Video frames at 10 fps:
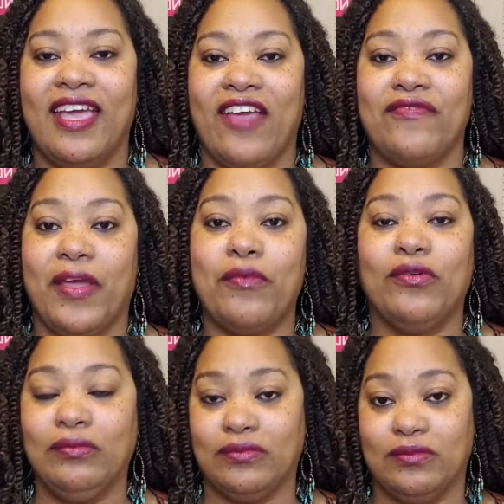If
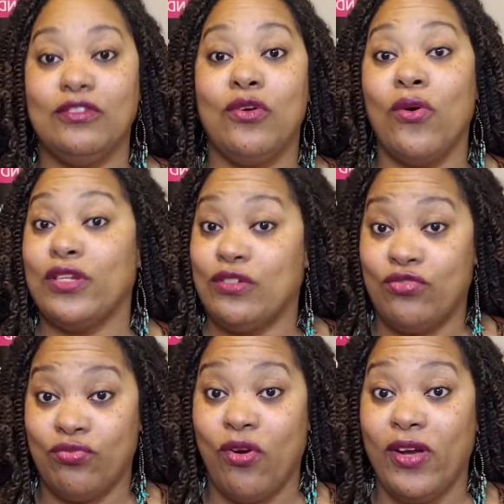they go on a
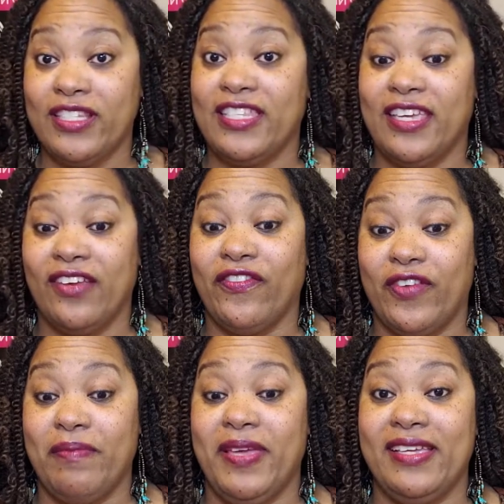drawing to get a
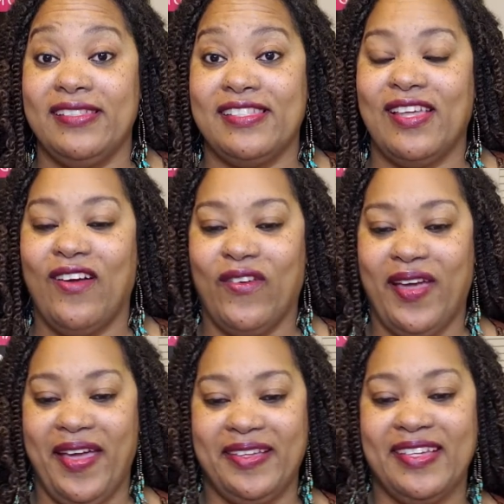free piece,
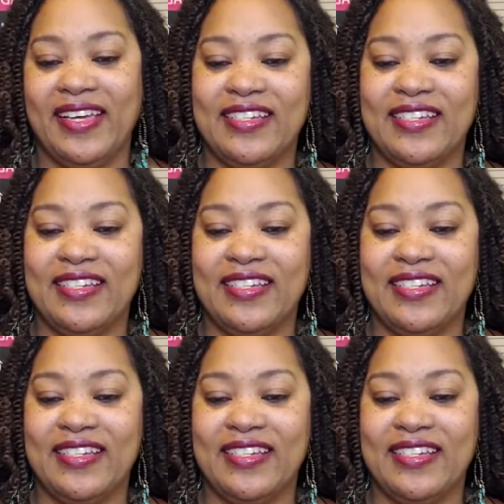okay?